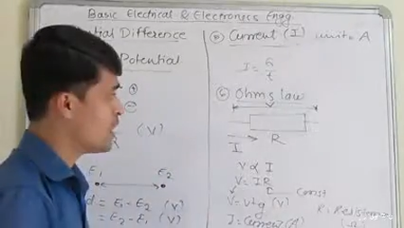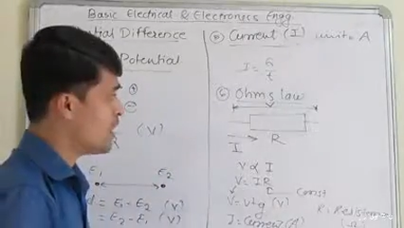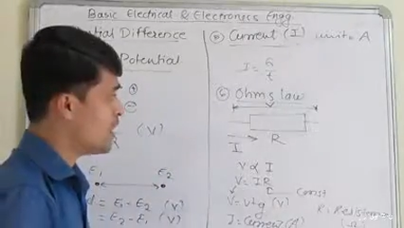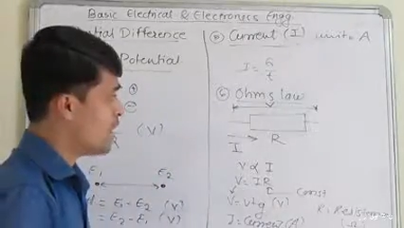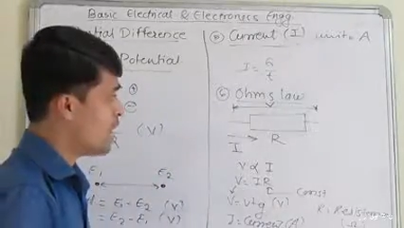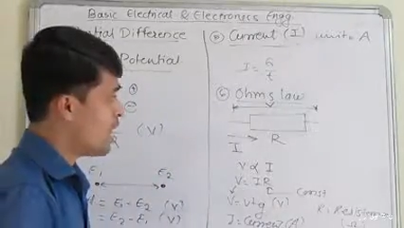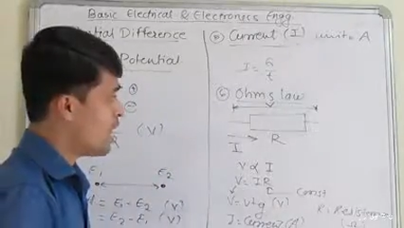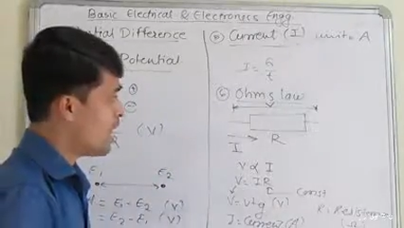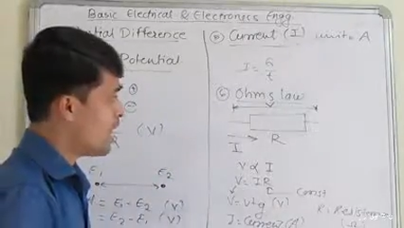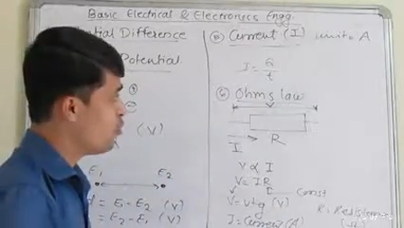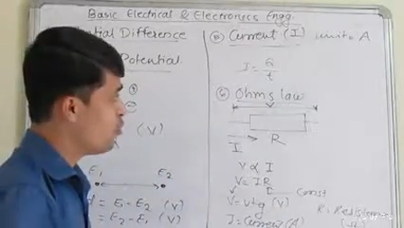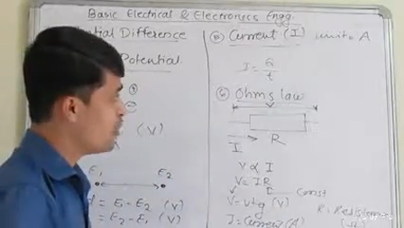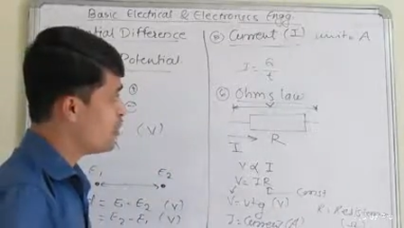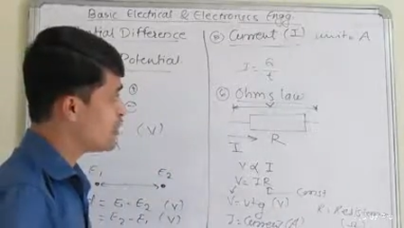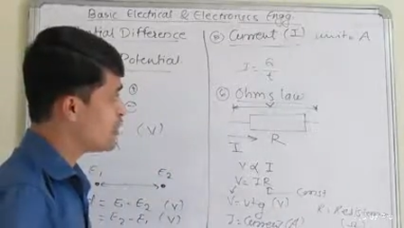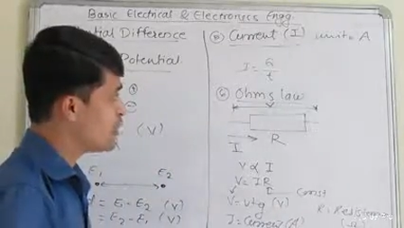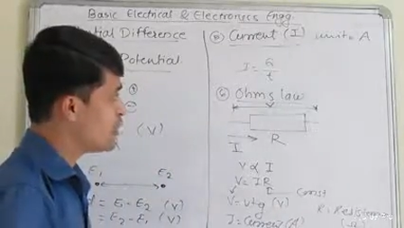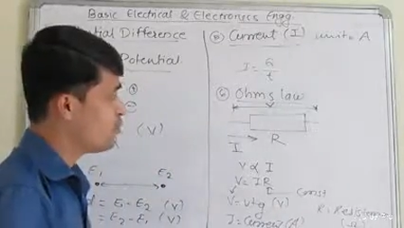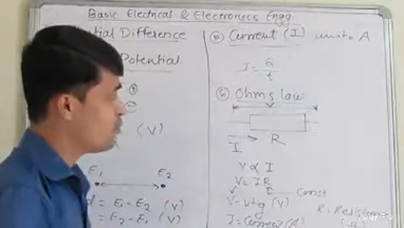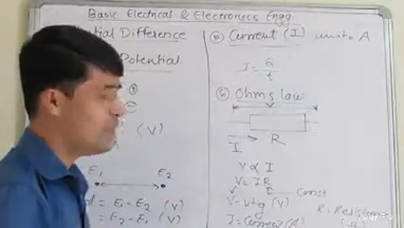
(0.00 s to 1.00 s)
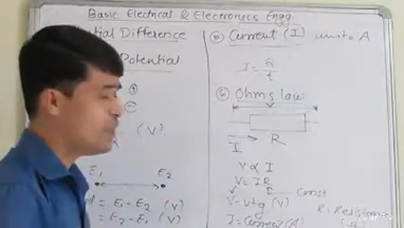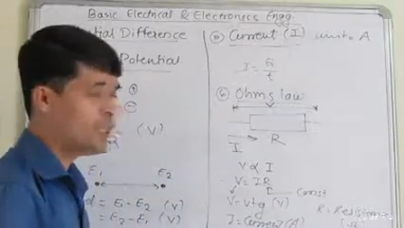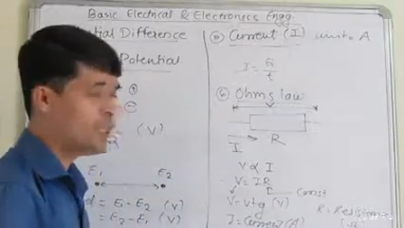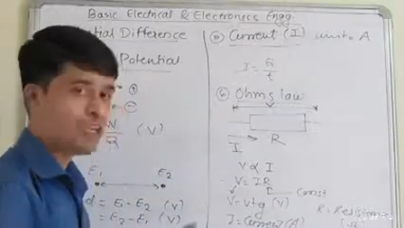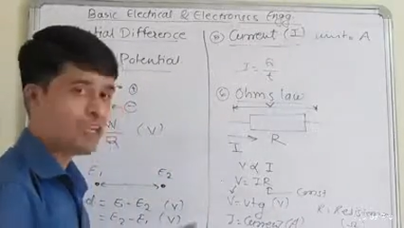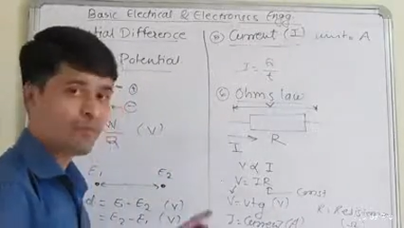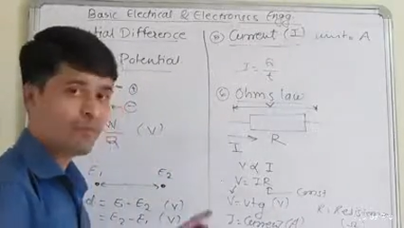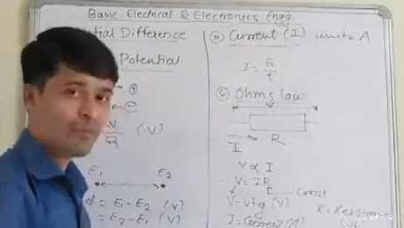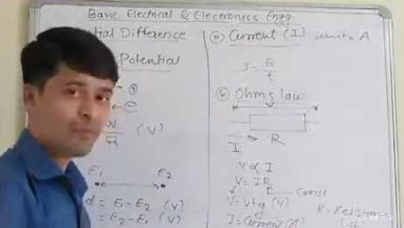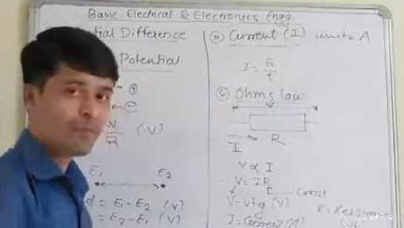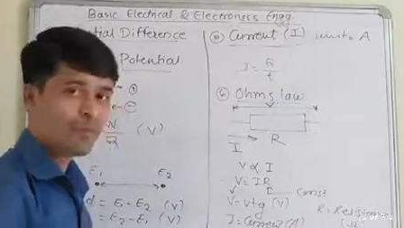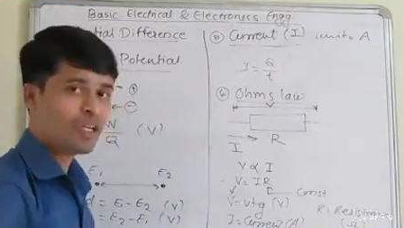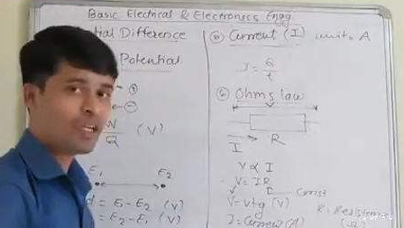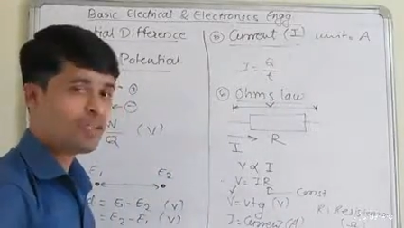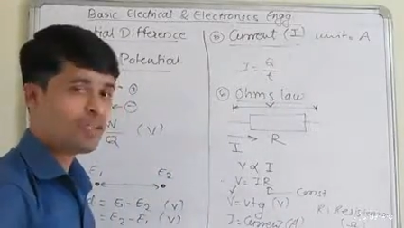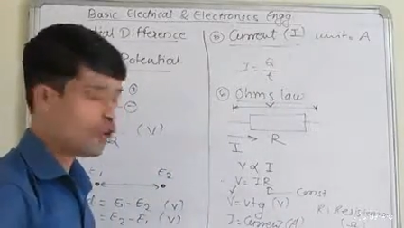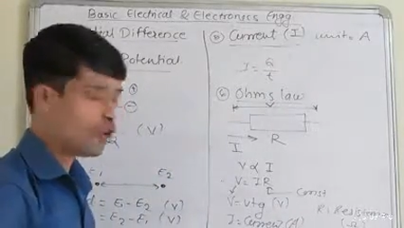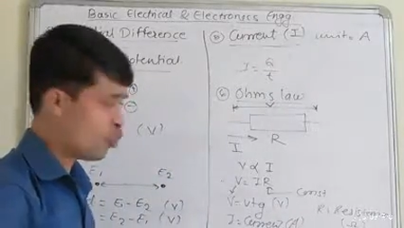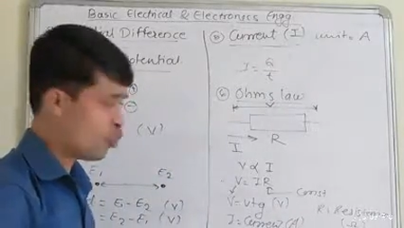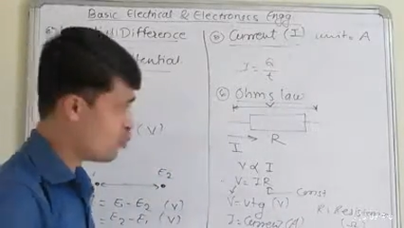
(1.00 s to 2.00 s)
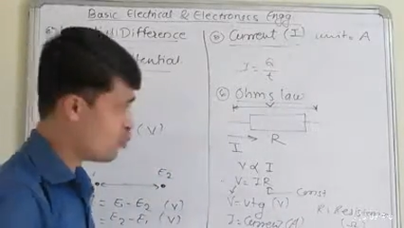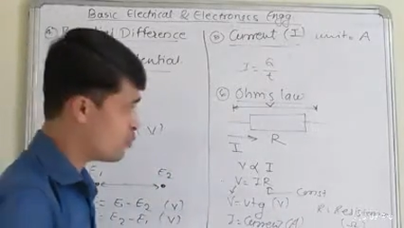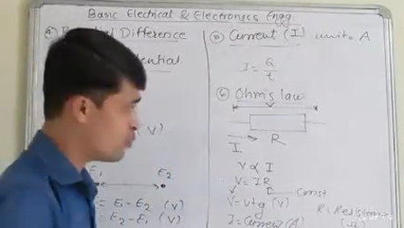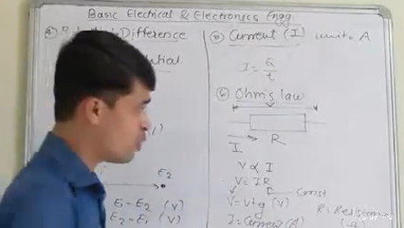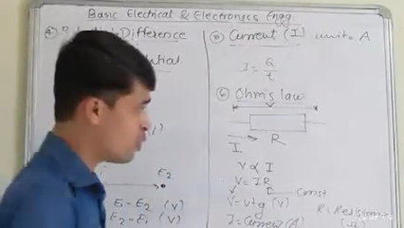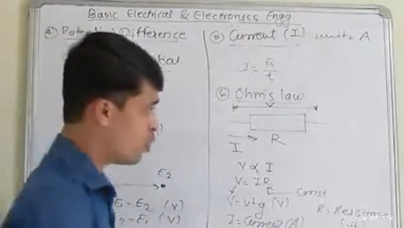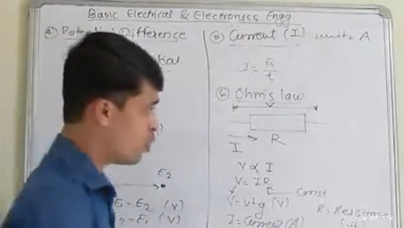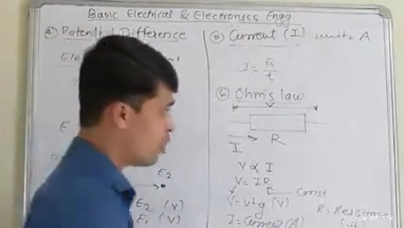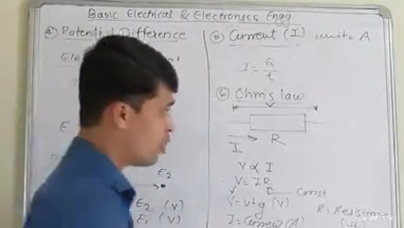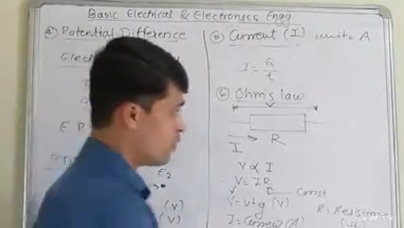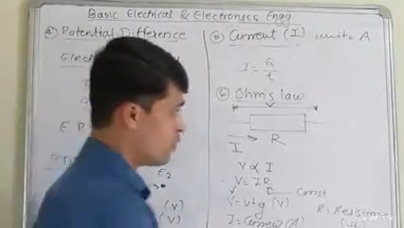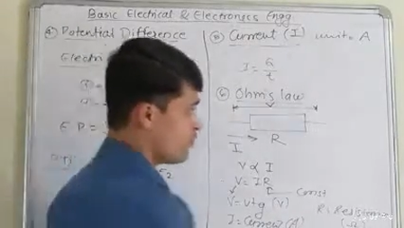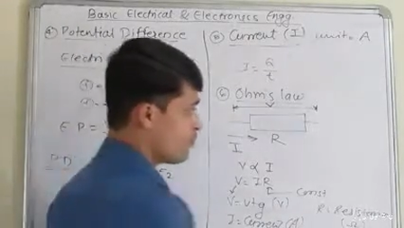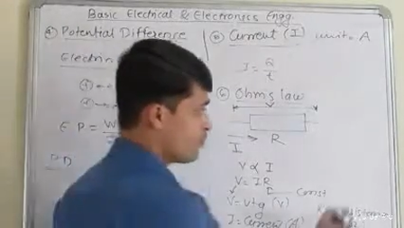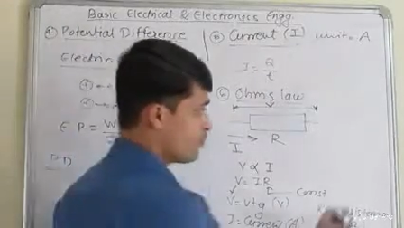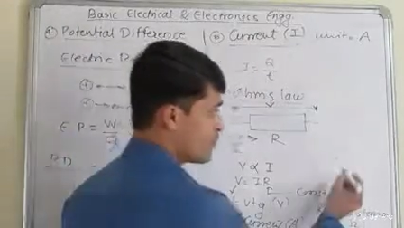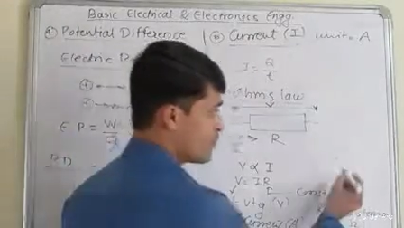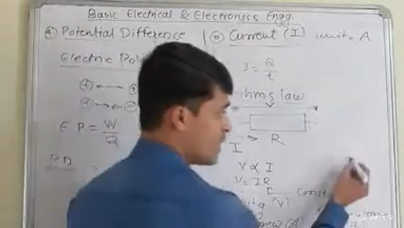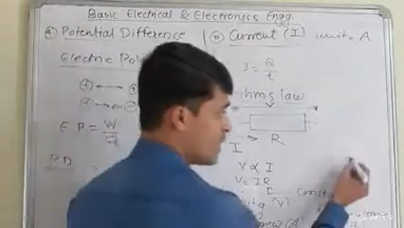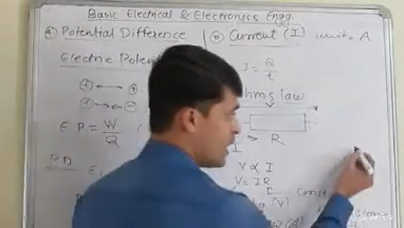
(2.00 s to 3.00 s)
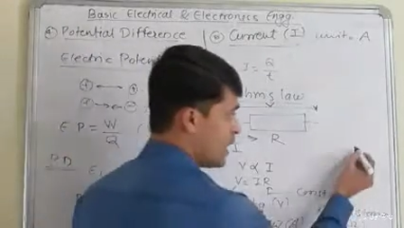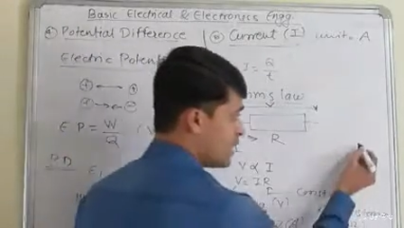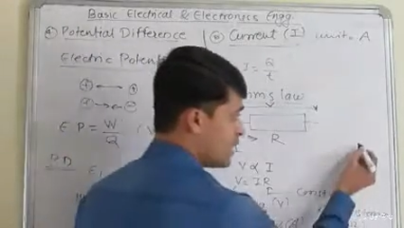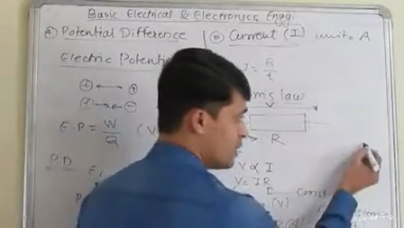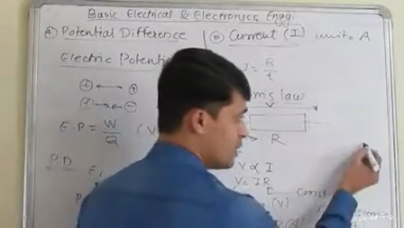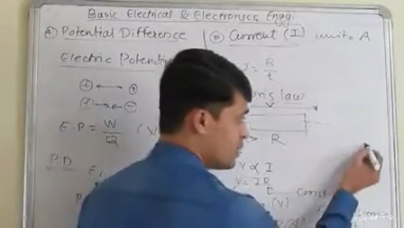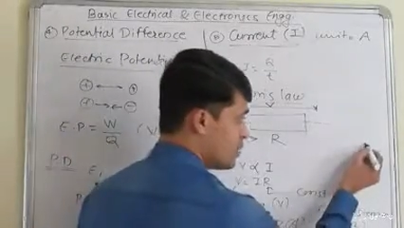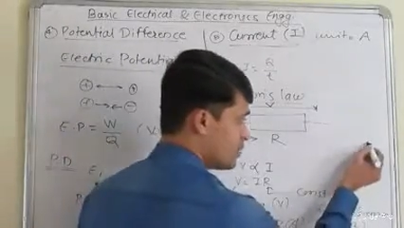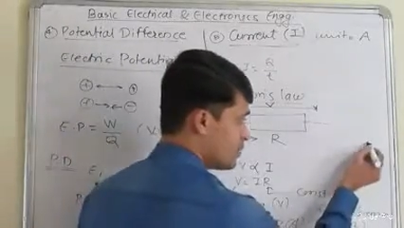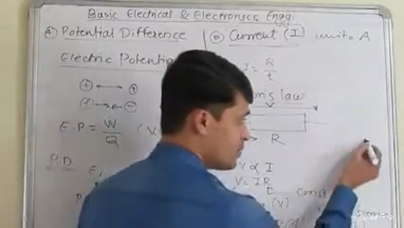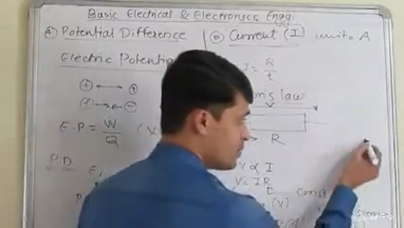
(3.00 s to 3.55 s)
How we are simply remembering the Ohm's law? Like this.